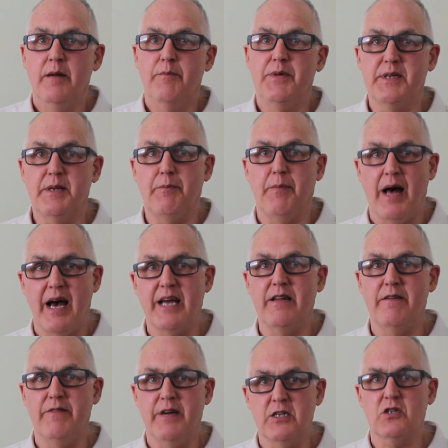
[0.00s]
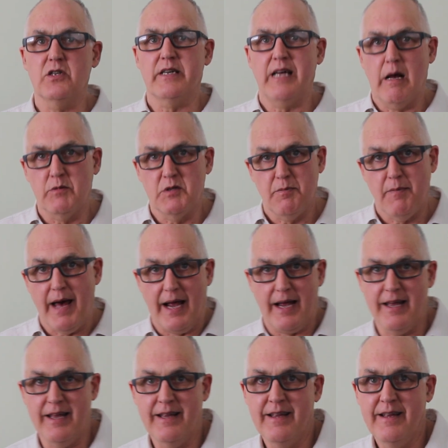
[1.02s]
but the pain eventually comes
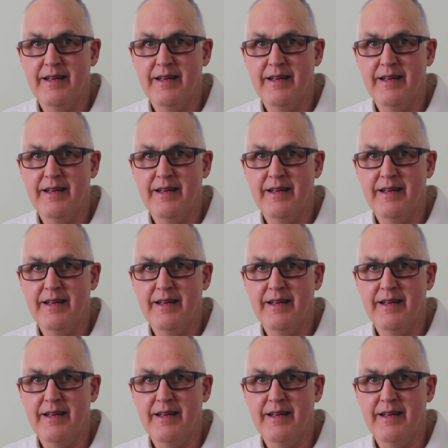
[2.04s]
back.